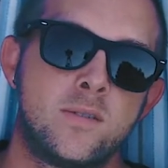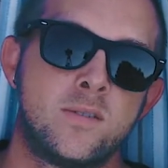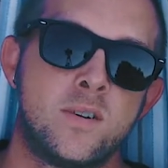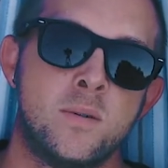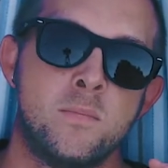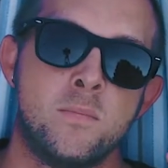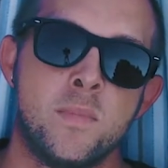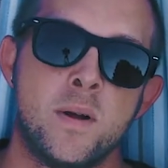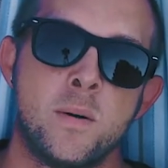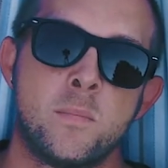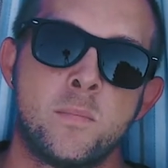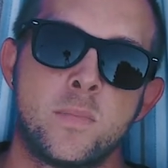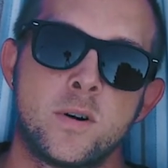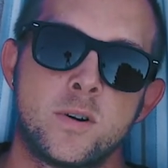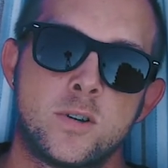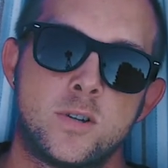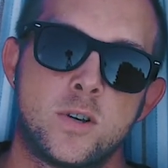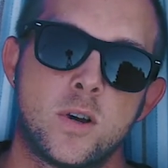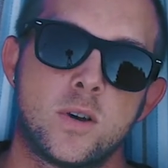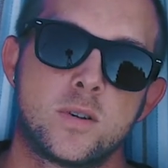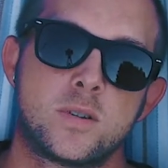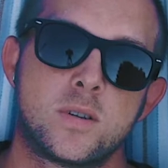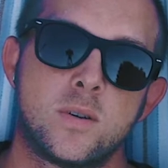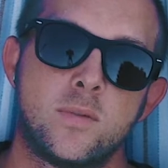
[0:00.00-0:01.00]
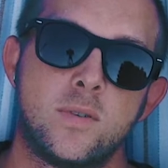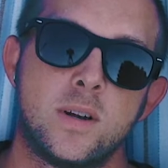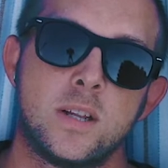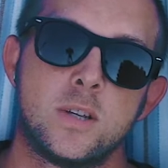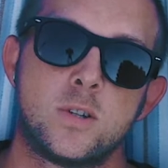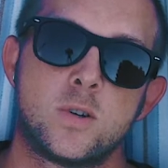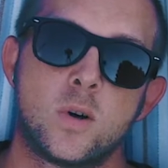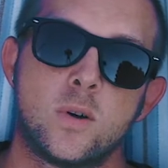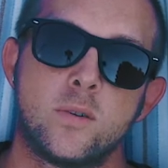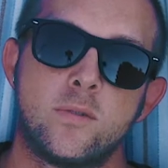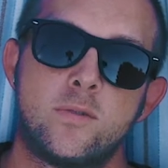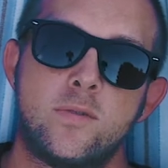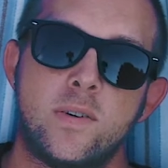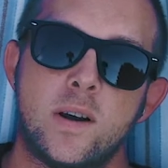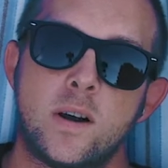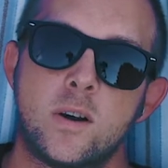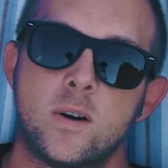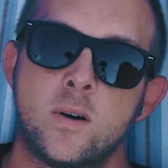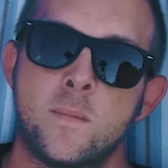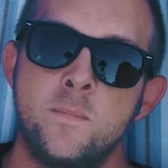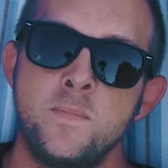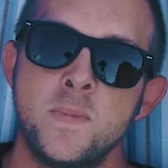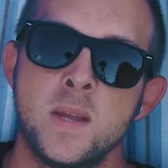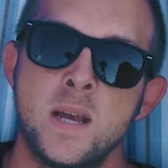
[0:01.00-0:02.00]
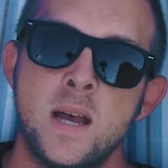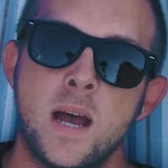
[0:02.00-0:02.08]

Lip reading: remembered Joseph, and he told Pharaoh